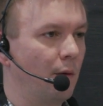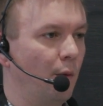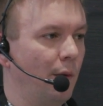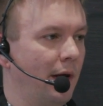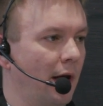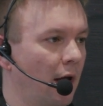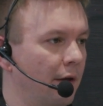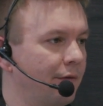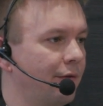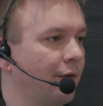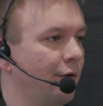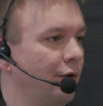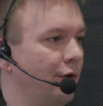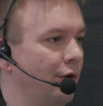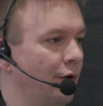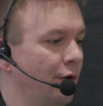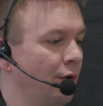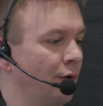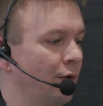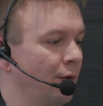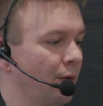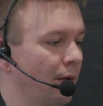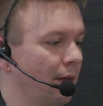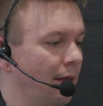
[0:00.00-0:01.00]
we also
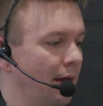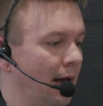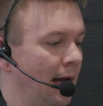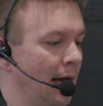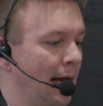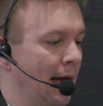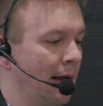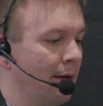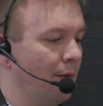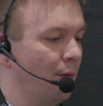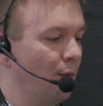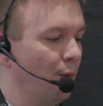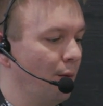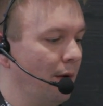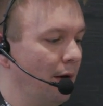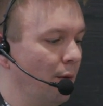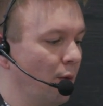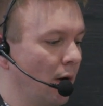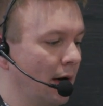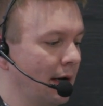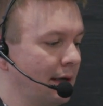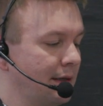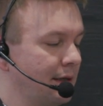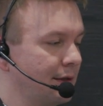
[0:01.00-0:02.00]
knew that we
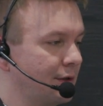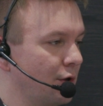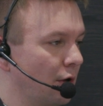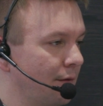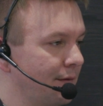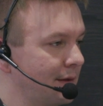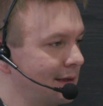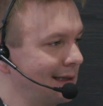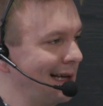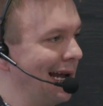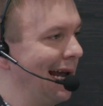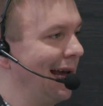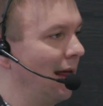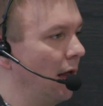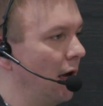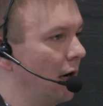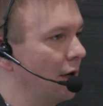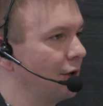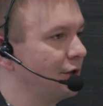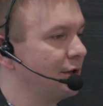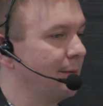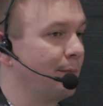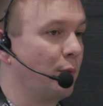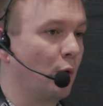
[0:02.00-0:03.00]
wanted to sort of scale
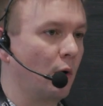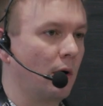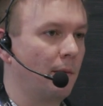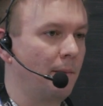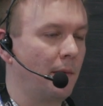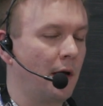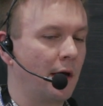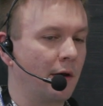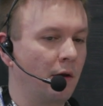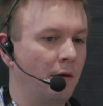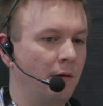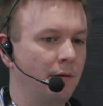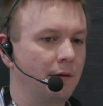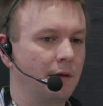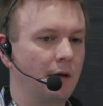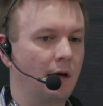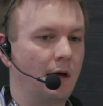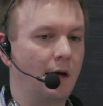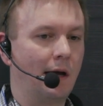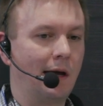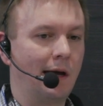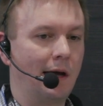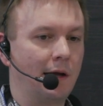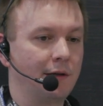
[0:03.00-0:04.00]
our support model
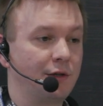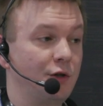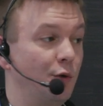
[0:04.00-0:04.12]
uh,